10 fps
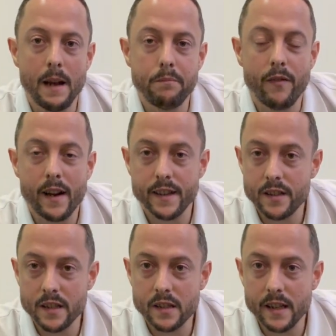provided
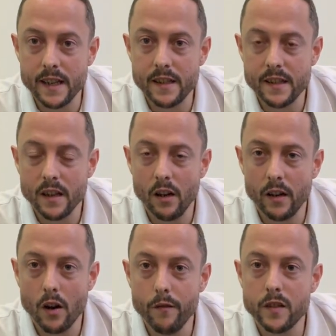this is
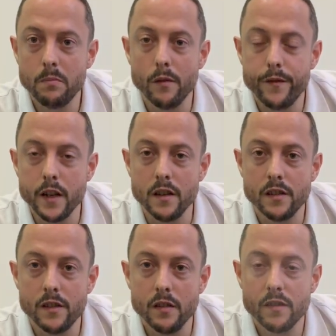comfortable for you
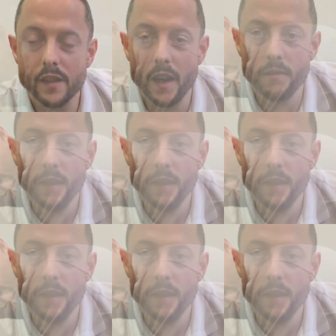to do so.